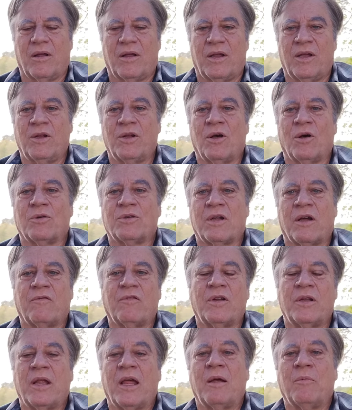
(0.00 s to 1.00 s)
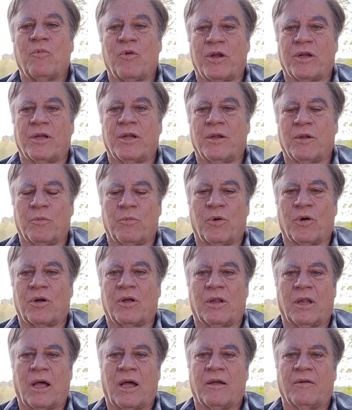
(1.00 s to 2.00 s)
He knows every name written in the book
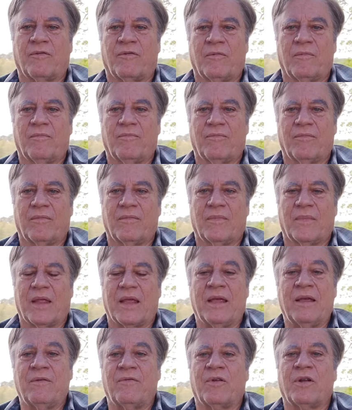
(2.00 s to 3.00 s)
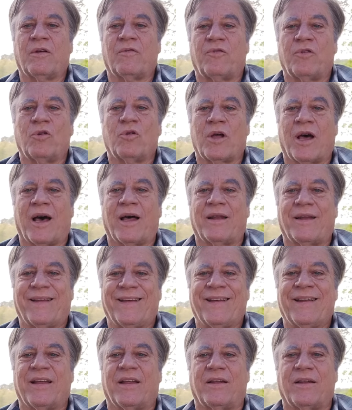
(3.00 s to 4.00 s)
of life, even if you're not
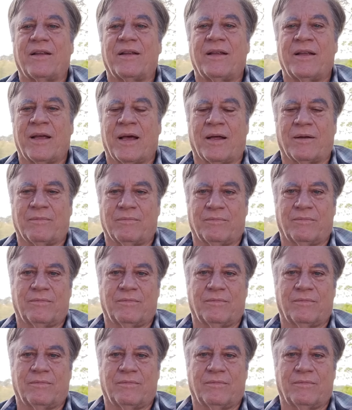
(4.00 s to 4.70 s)
in it yet.